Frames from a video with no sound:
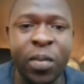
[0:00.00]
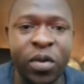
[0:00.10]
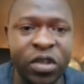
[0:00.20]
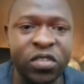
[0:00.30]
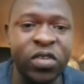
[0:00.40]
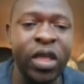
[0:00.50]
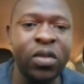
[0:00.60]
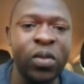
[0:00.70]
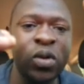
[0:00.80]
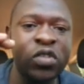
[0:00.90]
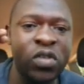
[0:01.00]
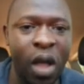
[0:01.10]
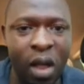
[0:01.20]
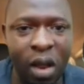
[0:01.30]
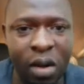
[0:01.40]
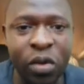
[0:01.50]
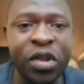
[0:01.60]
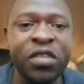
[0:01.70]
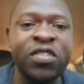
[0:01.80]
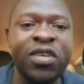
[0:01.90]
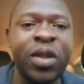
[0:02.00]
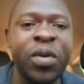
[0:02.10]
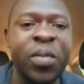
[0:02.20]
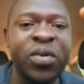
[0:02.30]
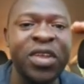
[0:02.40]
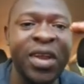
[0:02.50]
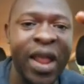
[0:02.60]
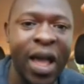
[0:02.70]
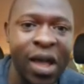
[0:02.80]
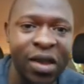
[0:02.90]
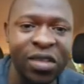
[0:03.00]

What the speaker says: lipoproteins, like those low density lipoprotein,